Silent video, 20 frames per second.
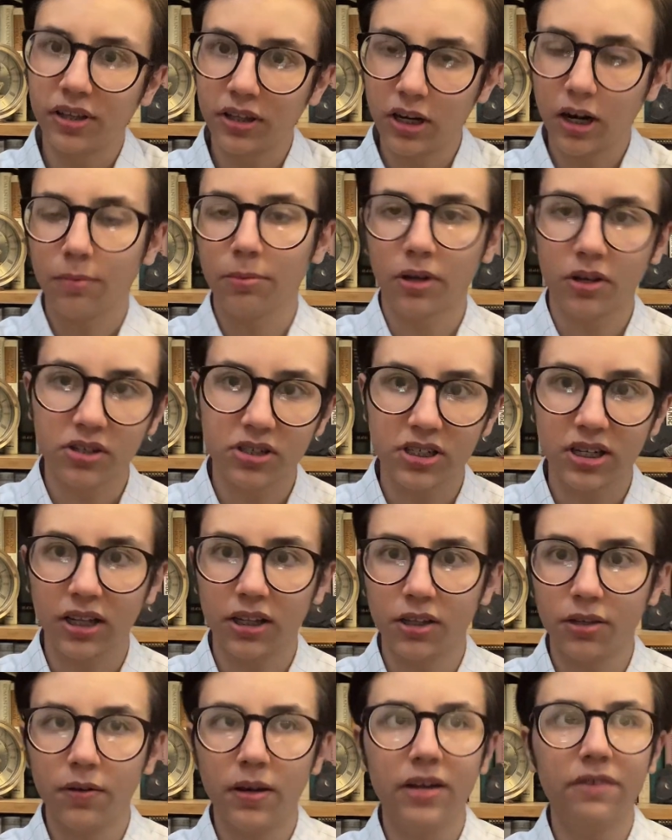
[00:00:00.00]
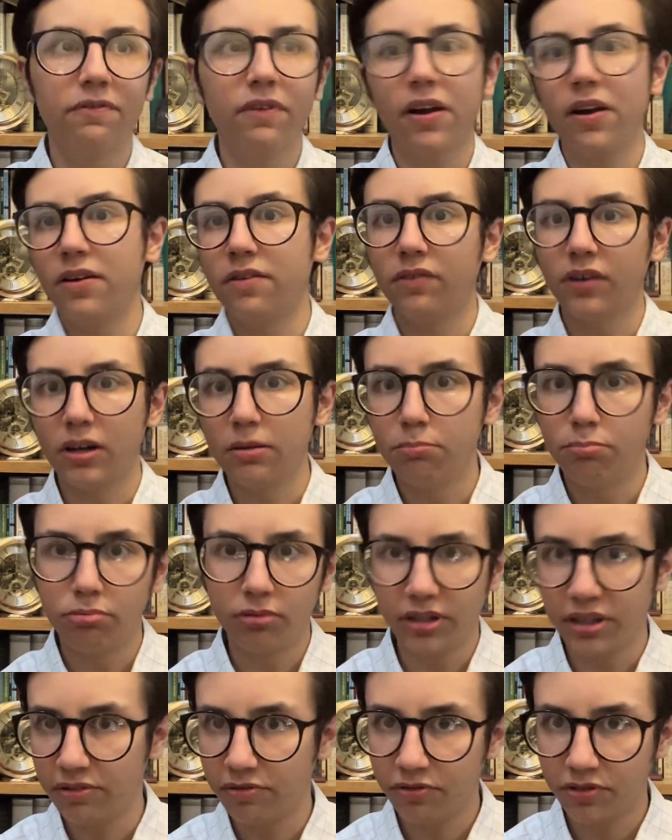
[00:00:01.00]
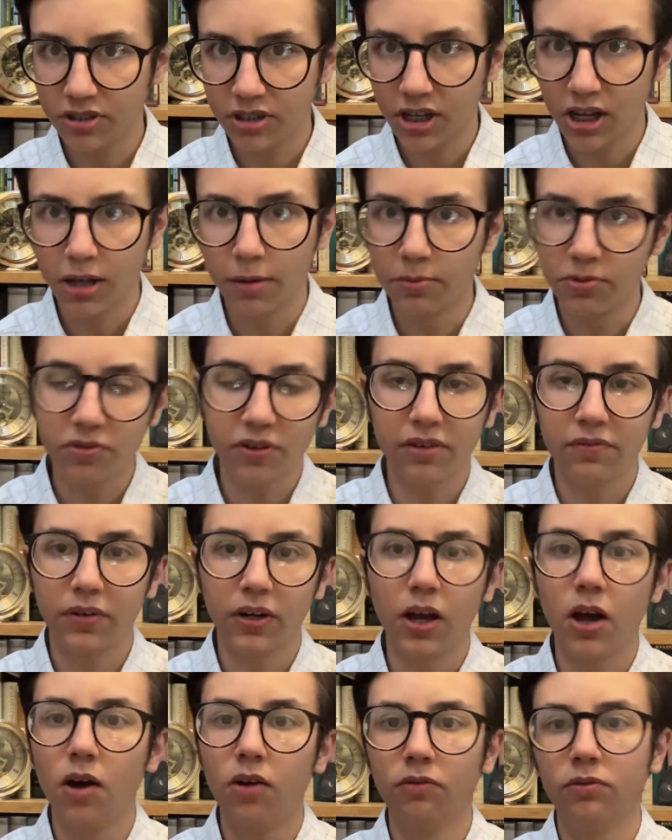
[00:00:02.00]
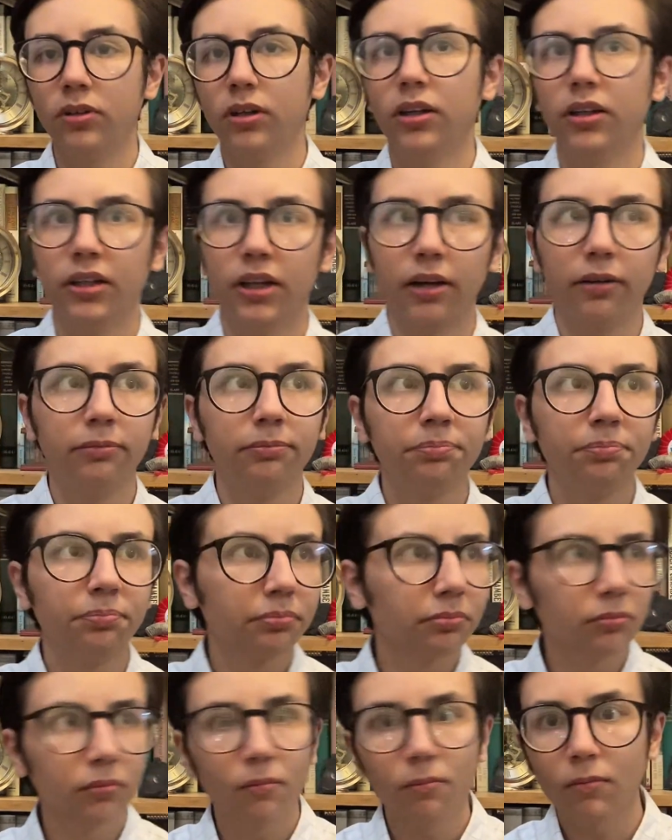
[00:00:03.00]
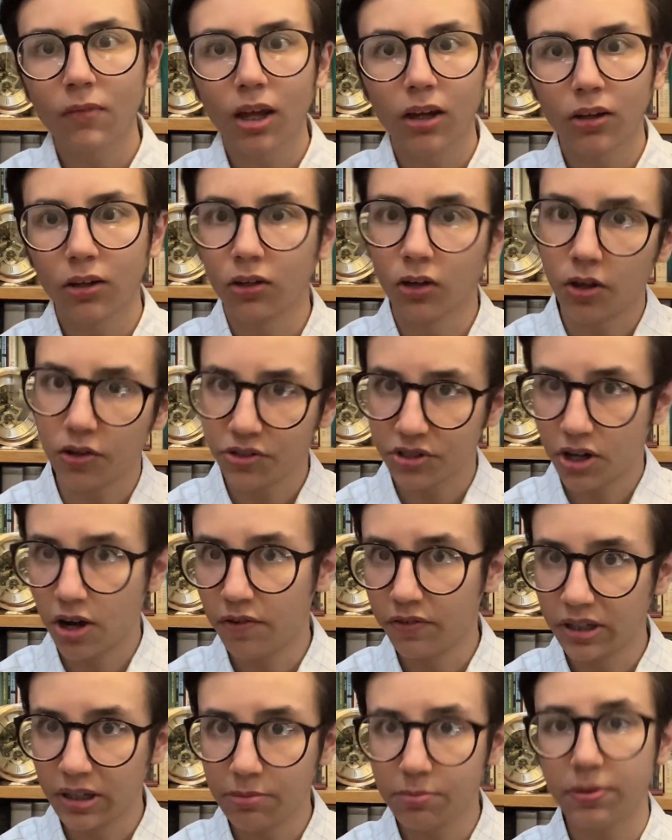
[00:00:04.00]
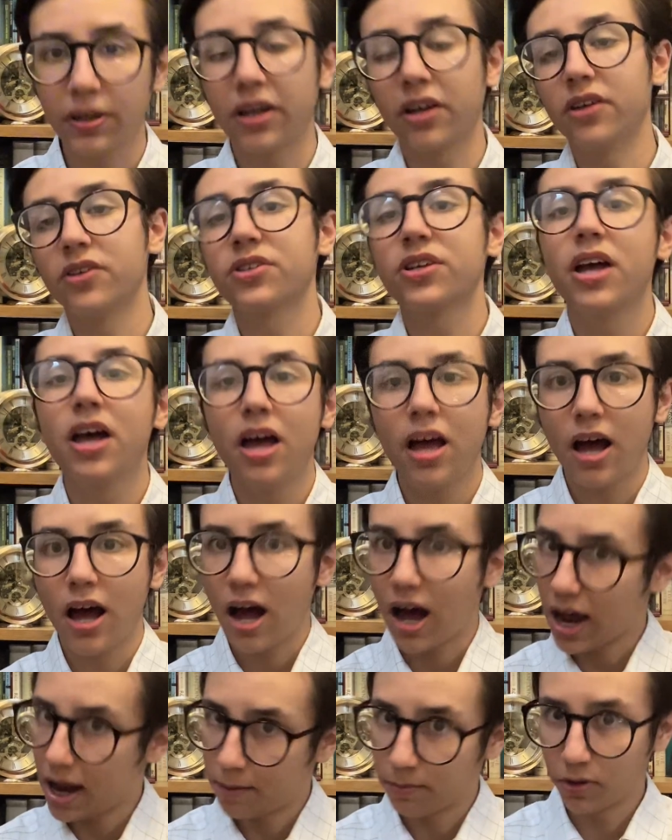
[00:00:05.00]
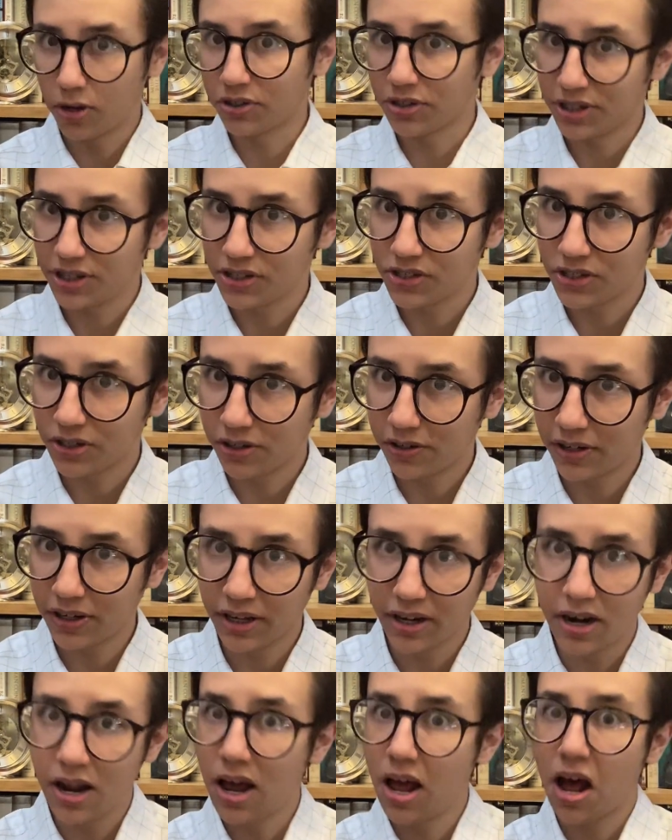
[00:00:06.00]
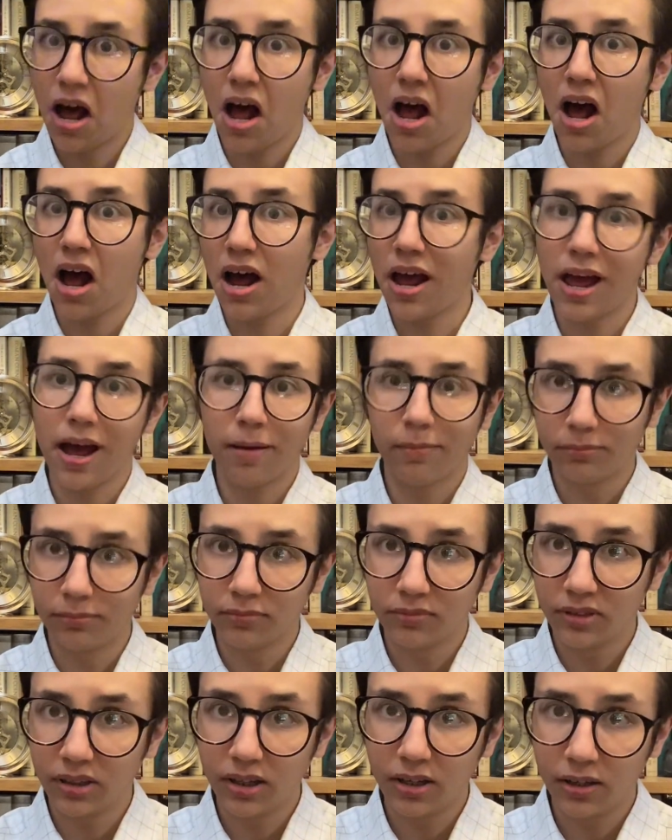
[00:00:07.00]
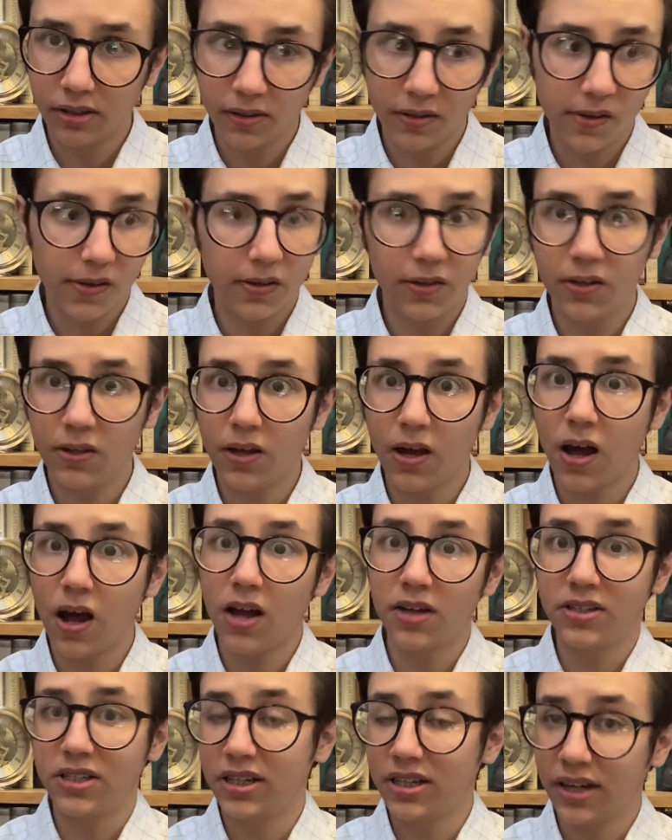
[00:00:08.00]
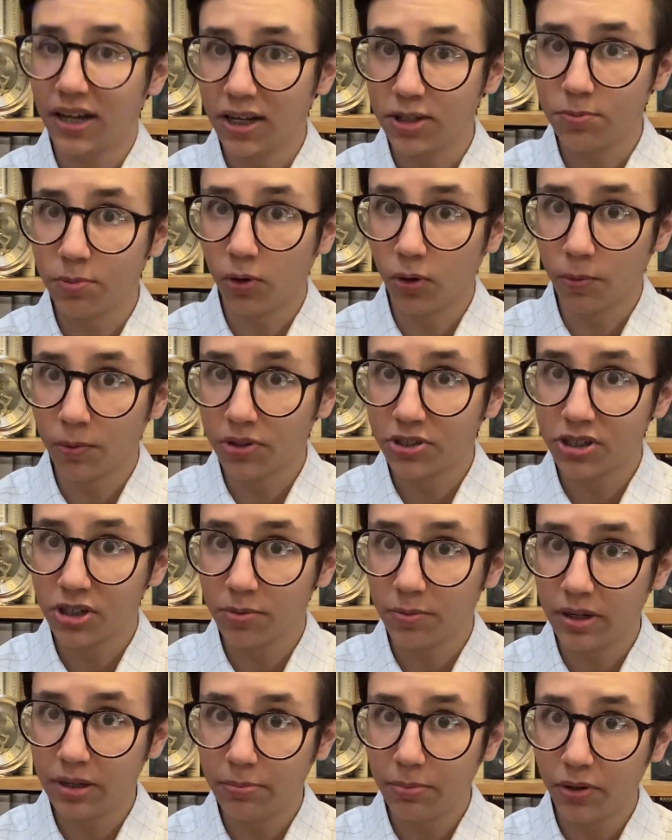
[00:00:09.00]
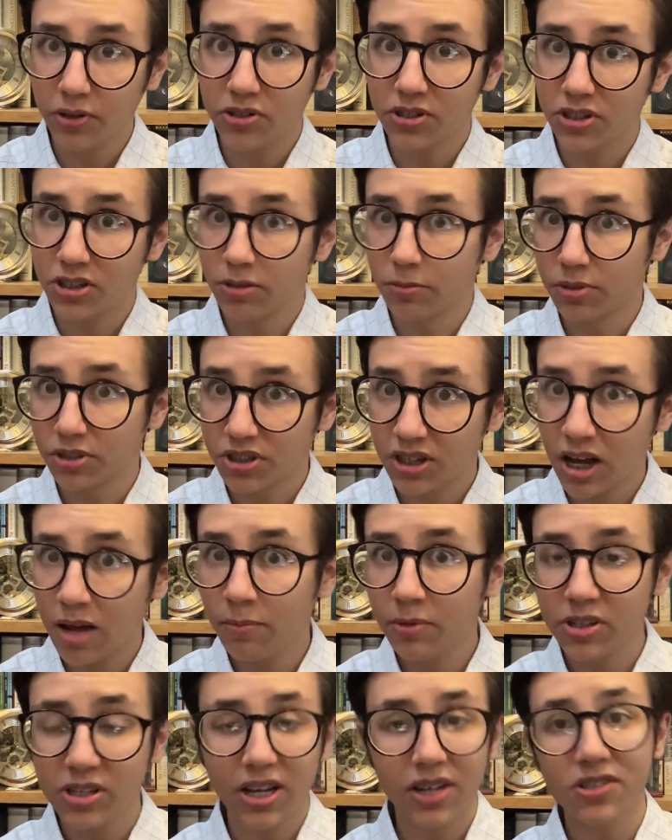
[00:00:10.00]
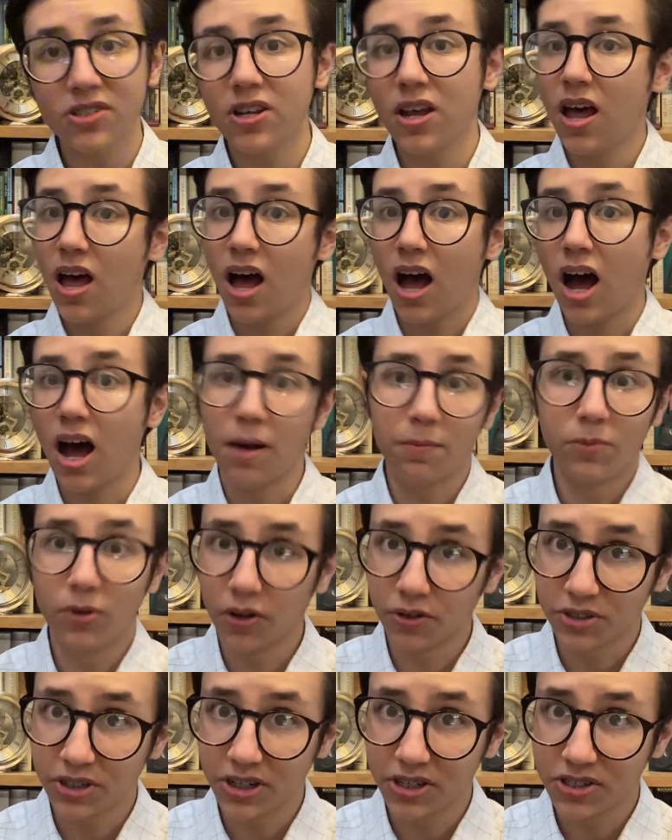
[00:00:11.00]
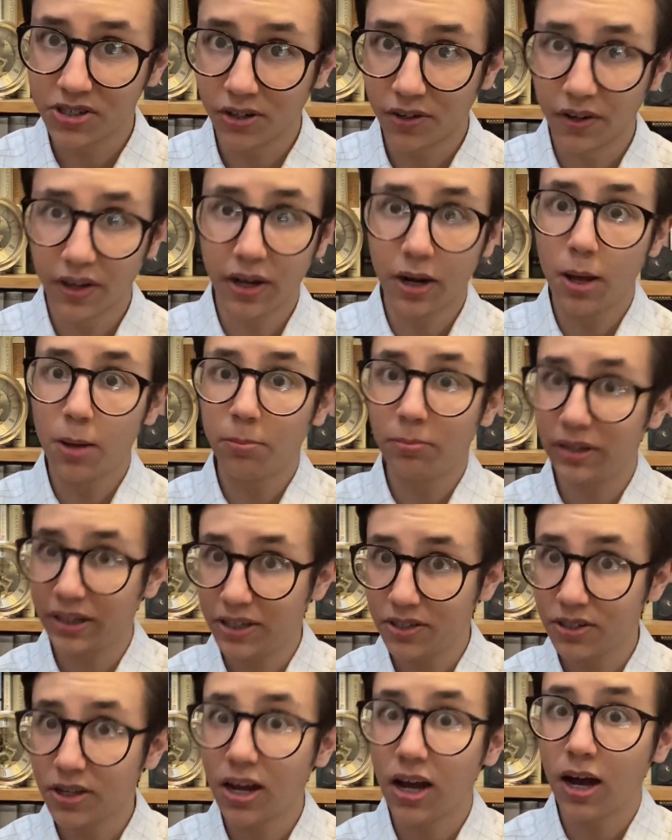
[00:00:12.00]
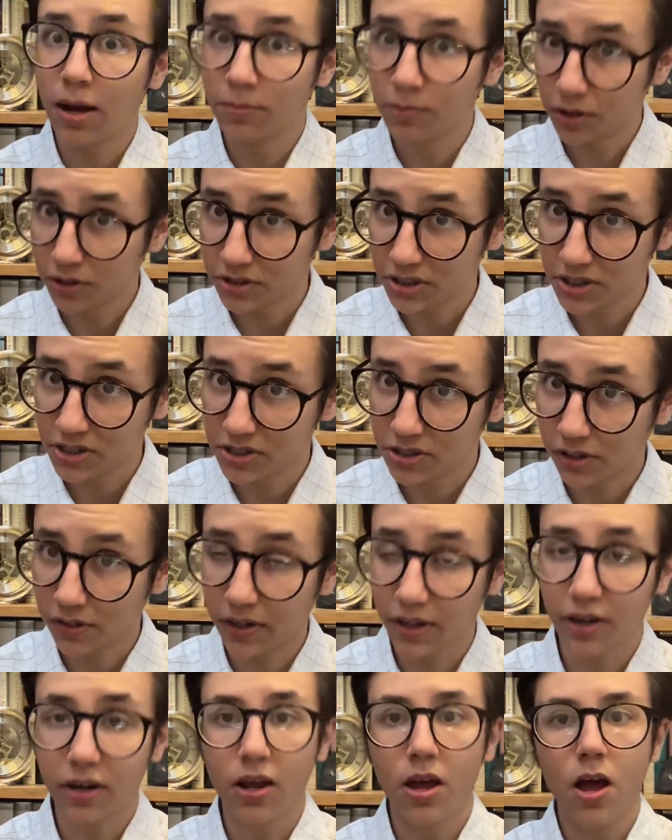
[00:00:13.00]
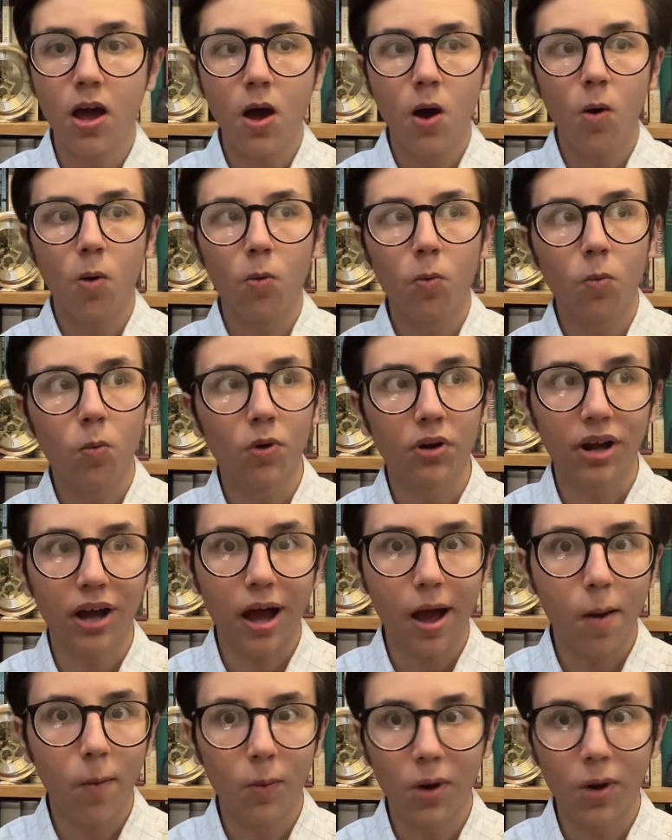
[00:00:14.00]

that I'm going to tell you in very, very brief terms, very, very, you know, glossed over terms, because I am not a historian. I am a teenage boy with too many books and too much time on his hands. I'm not a historian. Please, I'm not a historian. What I